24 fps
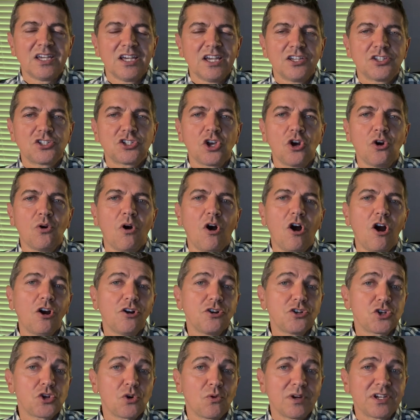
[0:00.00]
So our
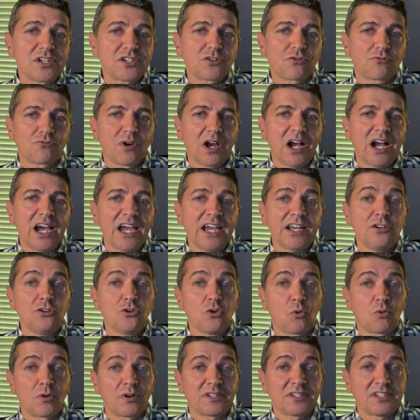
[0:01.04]
choice to ride
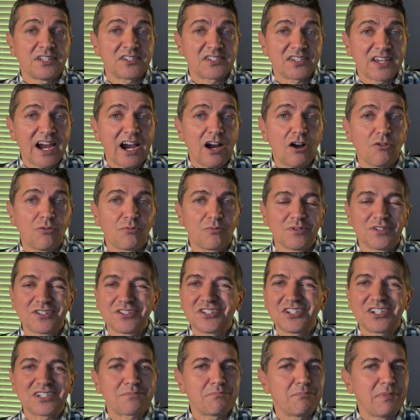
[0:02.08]
north to south was
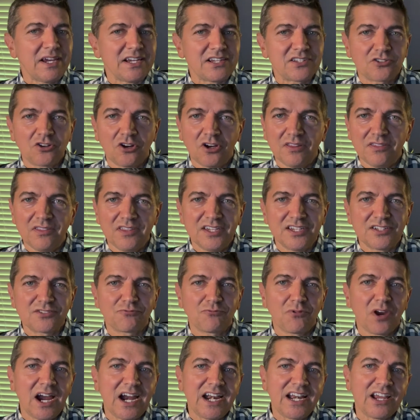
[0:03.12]
just based on this.
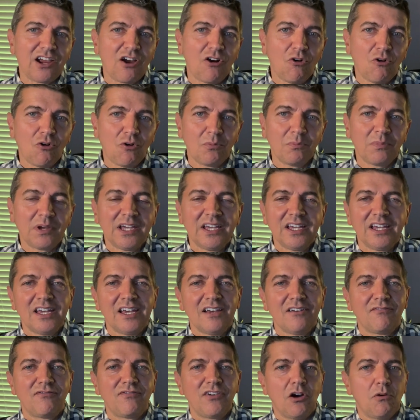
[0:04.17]
Riding home
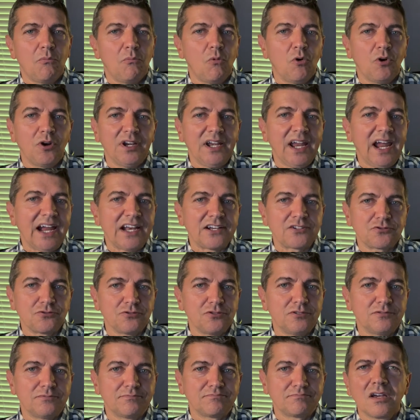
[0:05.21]
felt more natural.
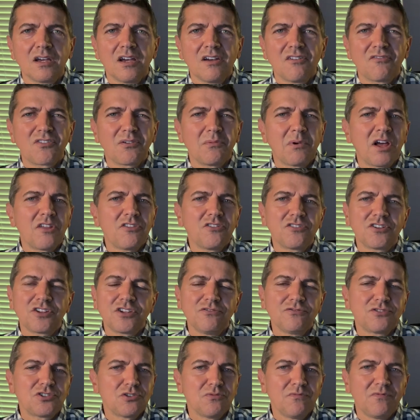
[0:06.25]
From other
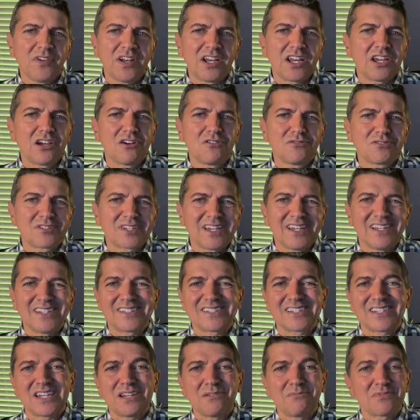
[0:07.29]
YouTube videos, it
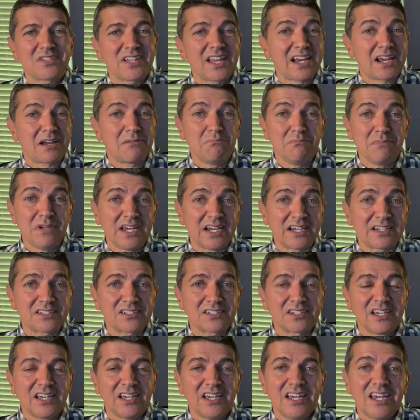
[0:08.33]
seems like a mix.